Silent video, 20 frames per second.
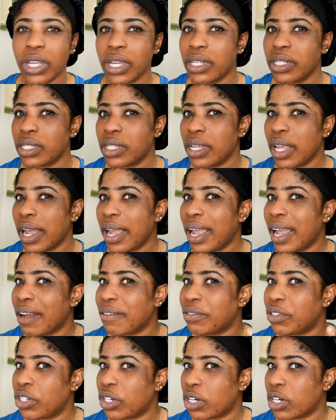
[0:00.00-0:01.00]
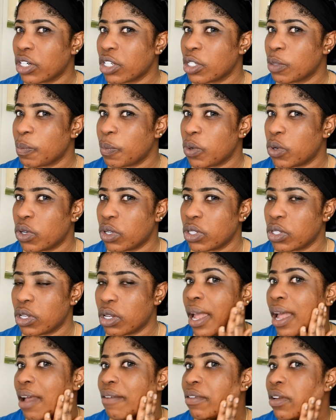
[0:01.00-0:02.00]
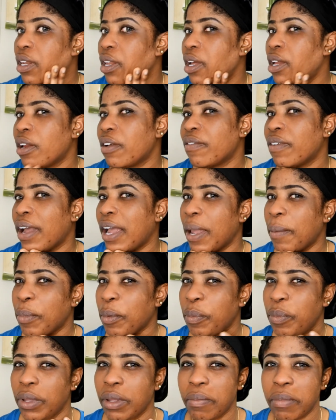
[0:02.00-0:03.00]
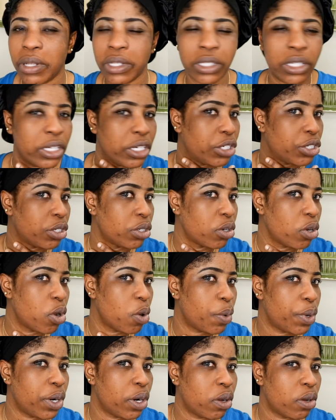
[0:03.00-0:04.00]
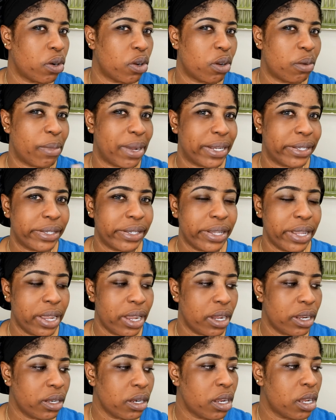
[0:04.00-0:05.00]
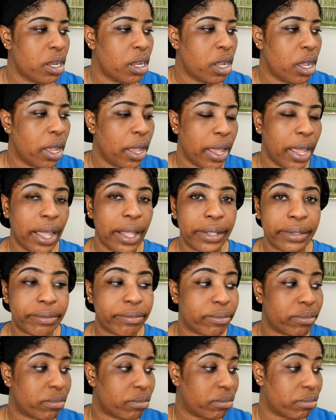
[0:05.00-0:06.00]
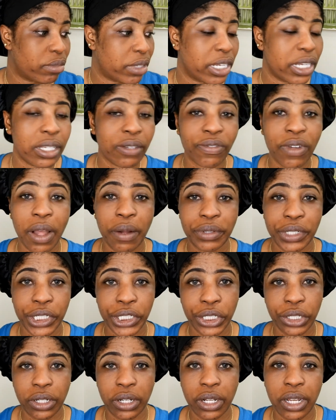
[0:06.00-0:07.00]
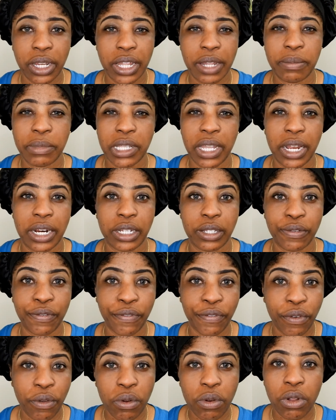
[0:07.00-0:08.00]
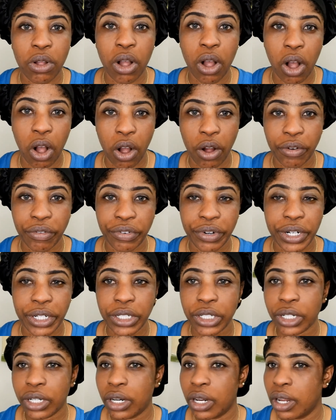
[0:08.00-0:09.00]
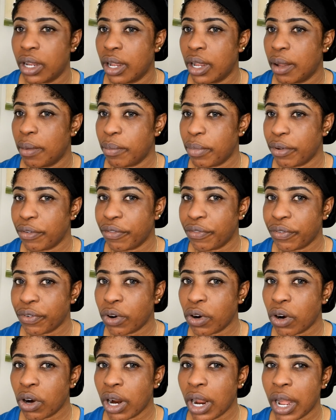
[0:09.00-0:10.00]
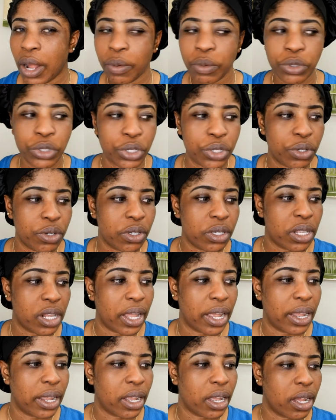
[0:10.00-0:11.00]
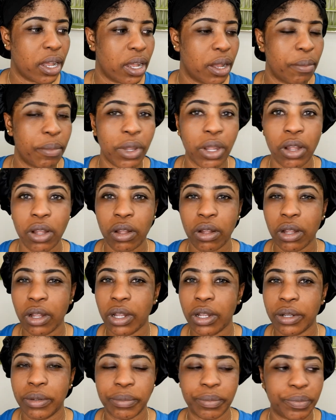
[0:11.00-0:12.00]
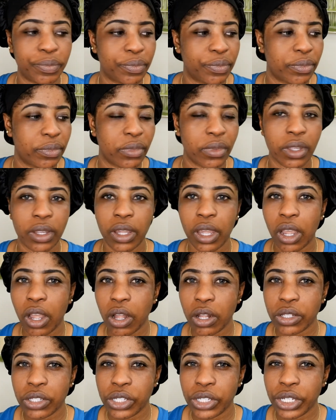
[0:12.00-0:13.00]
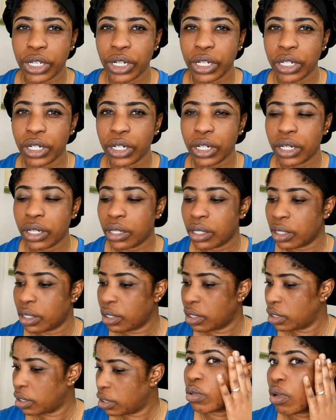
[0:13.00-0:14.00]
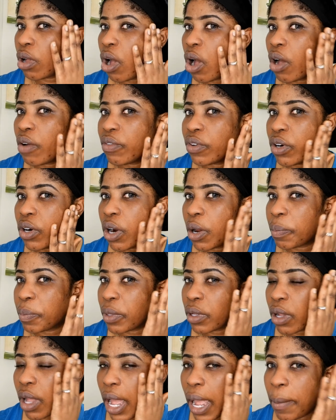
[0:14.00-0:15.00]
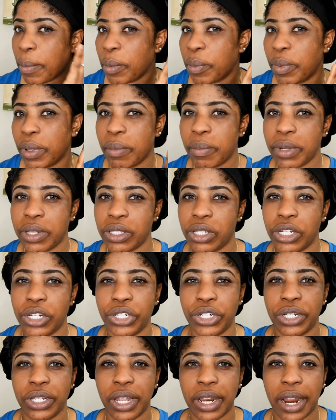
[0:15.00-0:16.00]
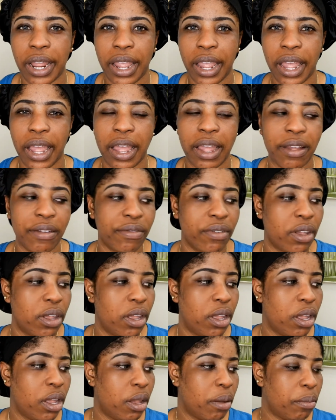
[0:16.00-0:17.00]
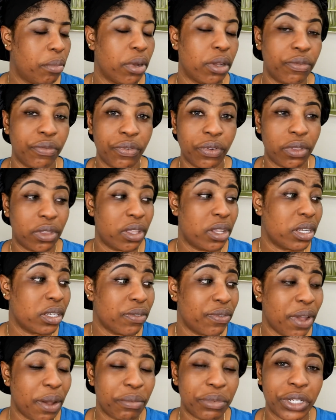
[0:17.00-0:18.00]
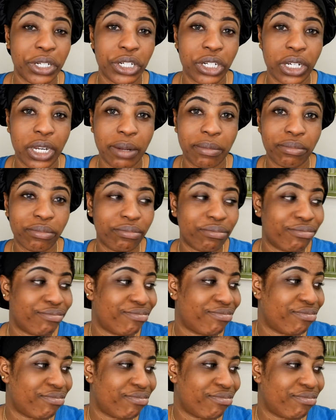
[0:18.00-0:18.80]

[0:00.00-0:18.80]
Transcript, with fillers: you can see, I have dark spots. I have a lot of hyperpigmentation going on on my skin, and this foundation claims that it's full coverage. Before, I would use like um, a, um, a concealer to cover up the hyperpigmentation that I have, but for this foundation, I'm